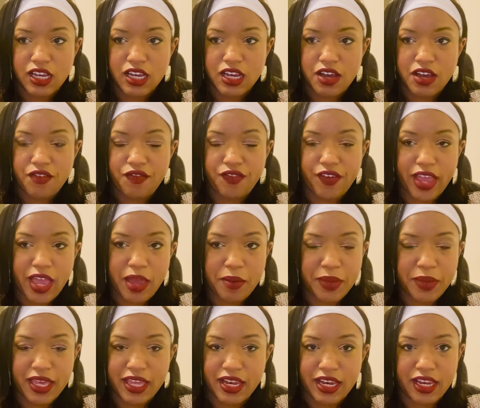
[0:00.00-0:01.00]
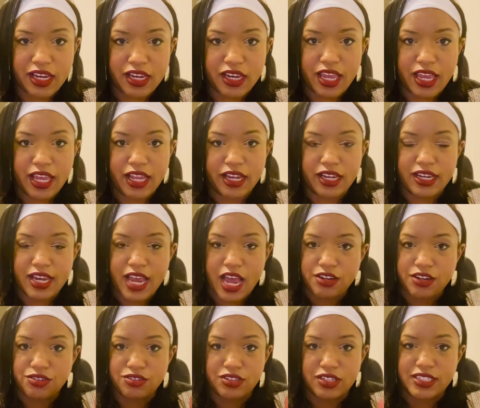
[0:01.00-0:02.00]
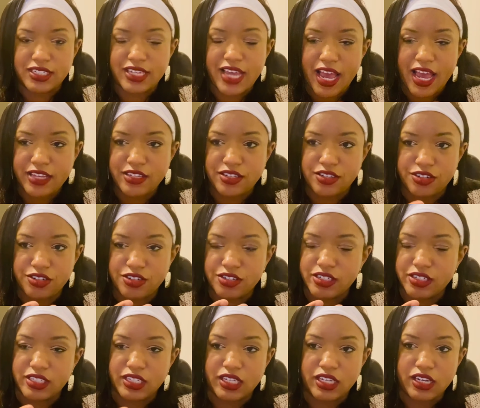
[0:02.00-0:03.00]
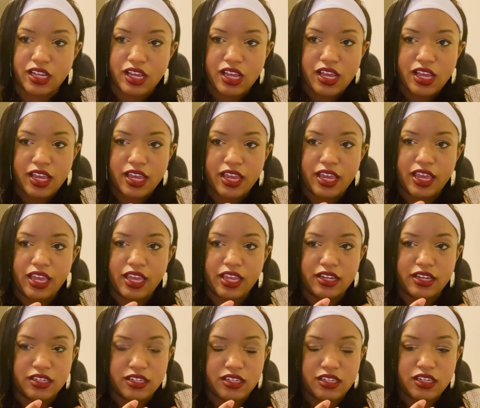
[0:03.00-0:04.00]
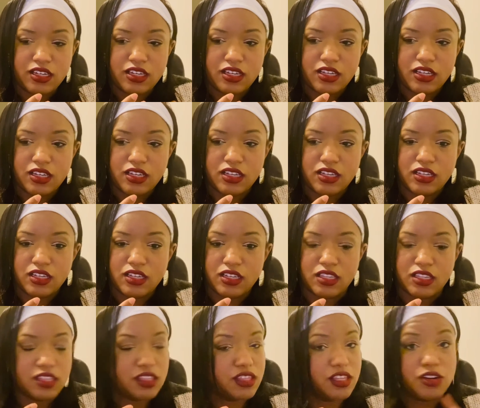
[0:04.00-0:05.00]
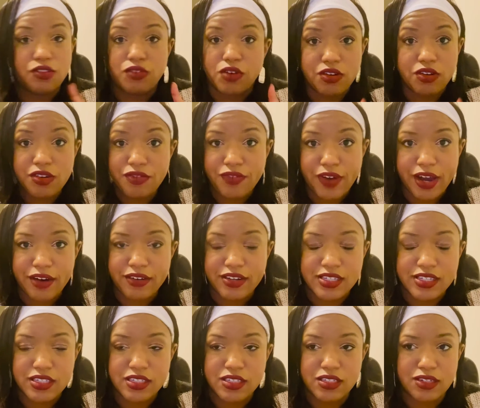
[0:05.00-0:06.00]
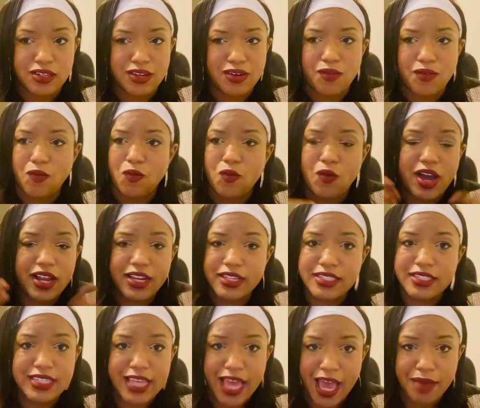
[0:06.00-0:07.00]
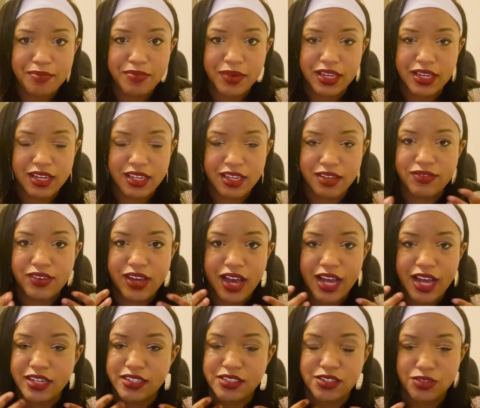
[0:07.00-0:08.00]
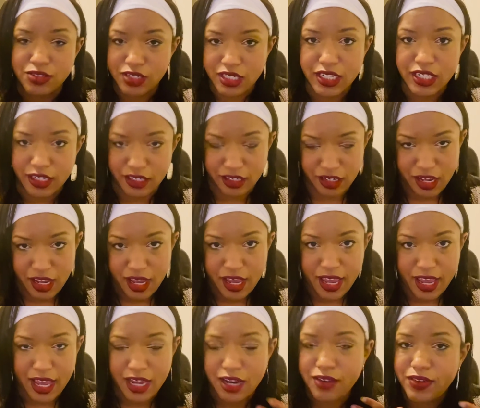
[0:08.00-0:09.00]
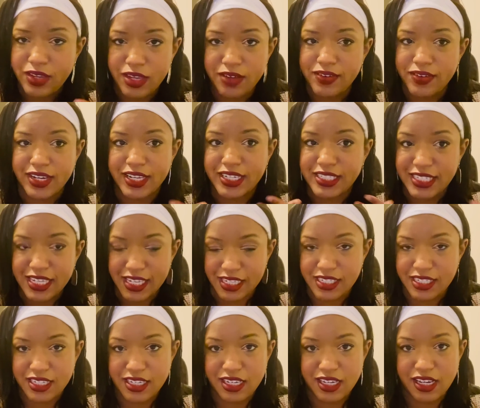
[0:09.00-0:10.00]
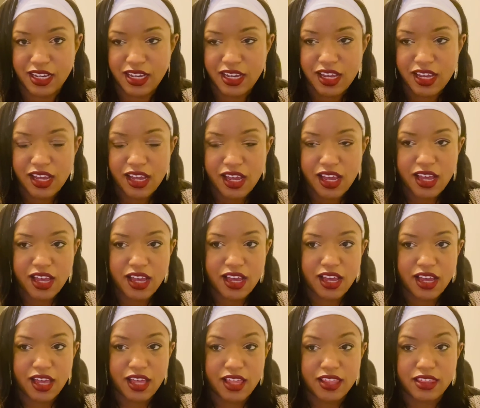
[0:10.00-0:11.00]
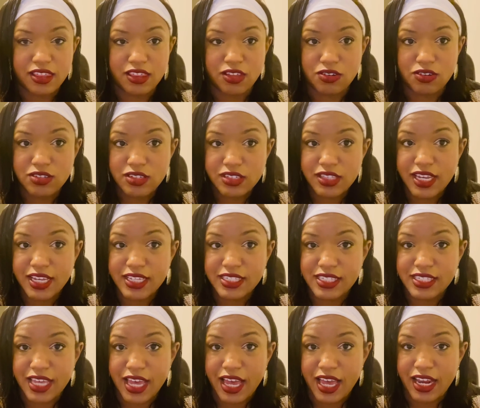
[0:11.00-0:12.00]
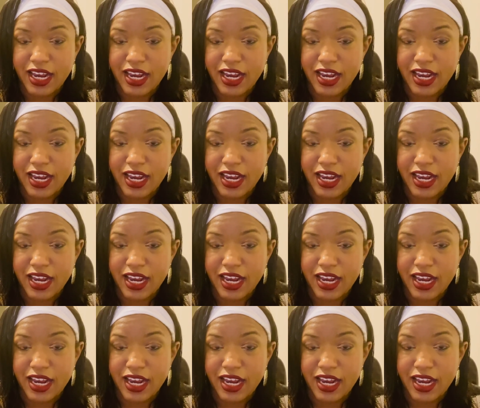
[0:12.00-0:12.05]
famine and natural disasters and the coronavirus, why does this happen if God is so good and if he even exists? Those are things that